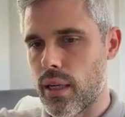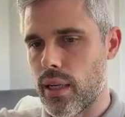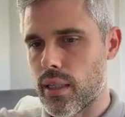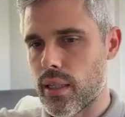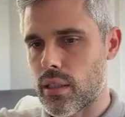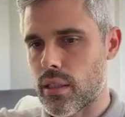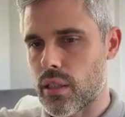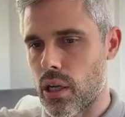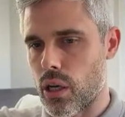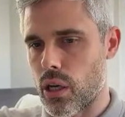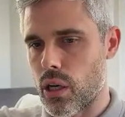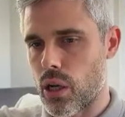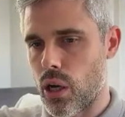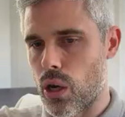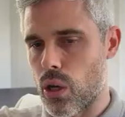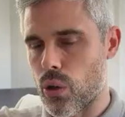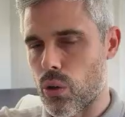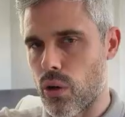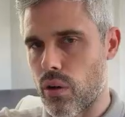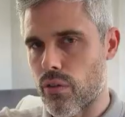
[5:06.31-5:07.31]
It's the
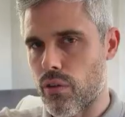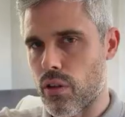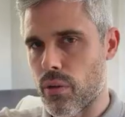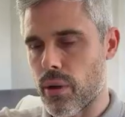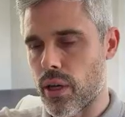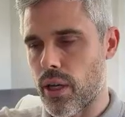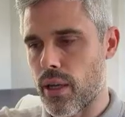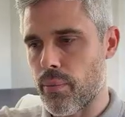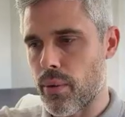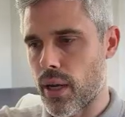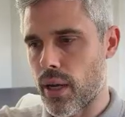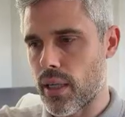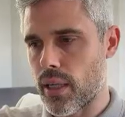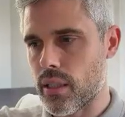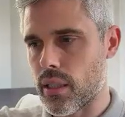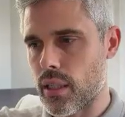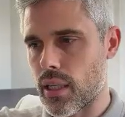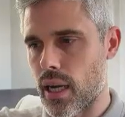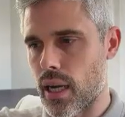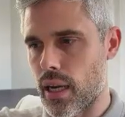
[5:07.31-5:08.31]
low of the
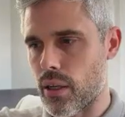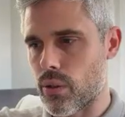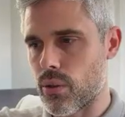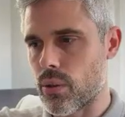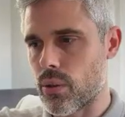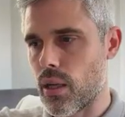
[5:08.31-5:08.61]
manipulation candle.